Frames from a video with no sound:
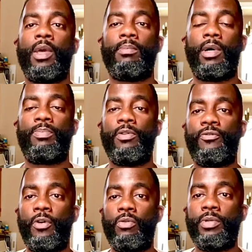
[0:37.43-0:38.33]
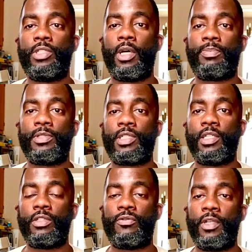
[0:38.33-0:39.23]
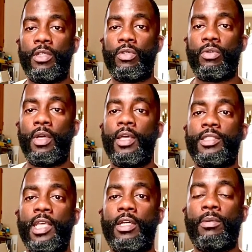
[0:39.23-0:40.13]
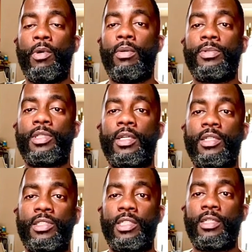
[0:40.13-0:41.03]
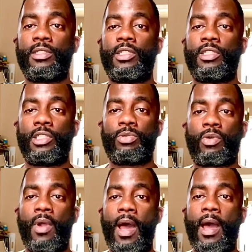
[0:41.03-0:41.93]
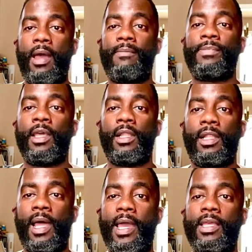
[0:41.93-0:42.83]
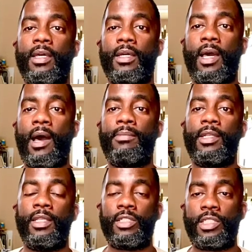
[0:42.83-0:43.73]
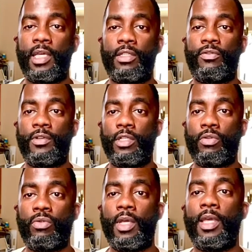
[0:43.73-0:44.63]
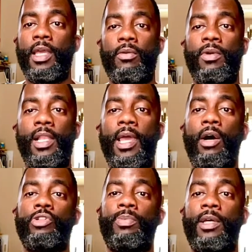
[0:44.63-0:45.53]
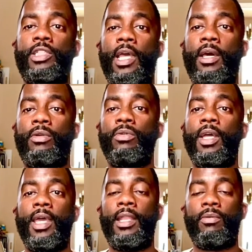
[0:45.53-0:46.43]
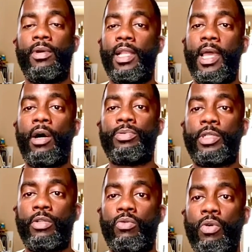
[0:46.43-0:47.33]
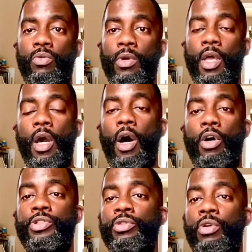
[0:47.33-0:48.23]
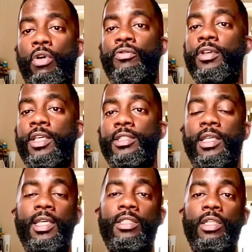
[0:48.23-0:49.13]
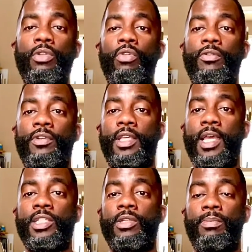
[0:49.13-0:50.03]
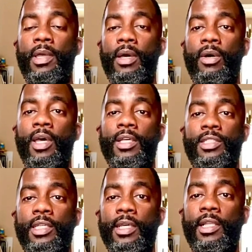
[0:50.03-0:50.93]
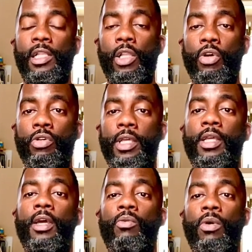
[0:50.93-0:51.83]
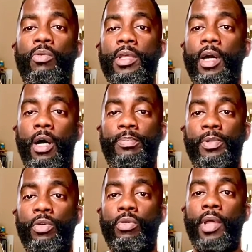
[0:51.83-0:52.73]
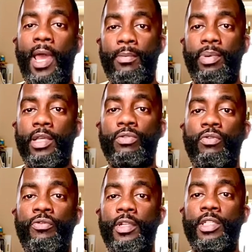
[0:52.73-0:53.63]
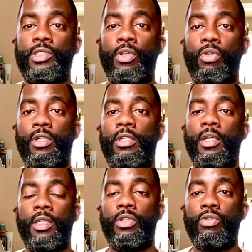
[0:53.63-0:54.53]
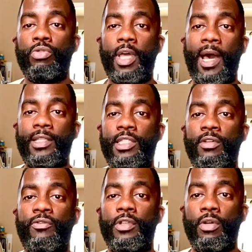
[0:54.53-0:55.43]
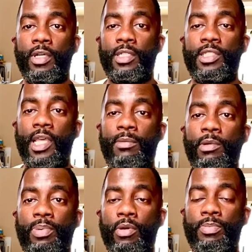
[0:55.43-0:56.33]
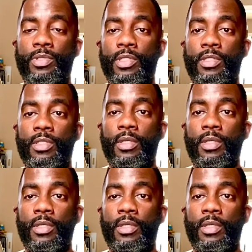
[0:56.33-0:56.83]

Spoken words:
But before we jump into this video, take a moment to consider to subscribe, like, comment, and share this video. It really helps my channel and it really helps it grow. Also, don't forget to hit the notification bell to get alerted when we upload at Breakthrough Fitness NOLA new content for your entertainment purposes.